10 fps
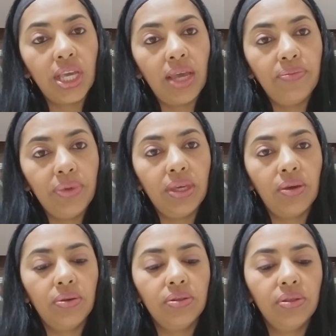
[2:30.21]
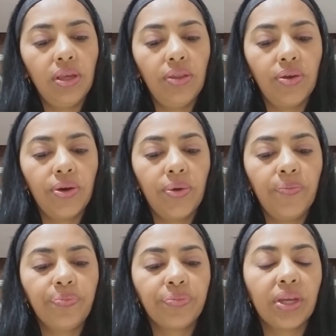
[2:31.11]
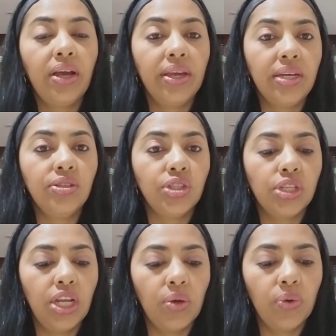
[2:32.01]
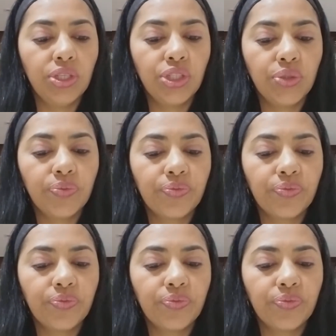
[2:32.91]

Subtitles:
can be considered a heritage language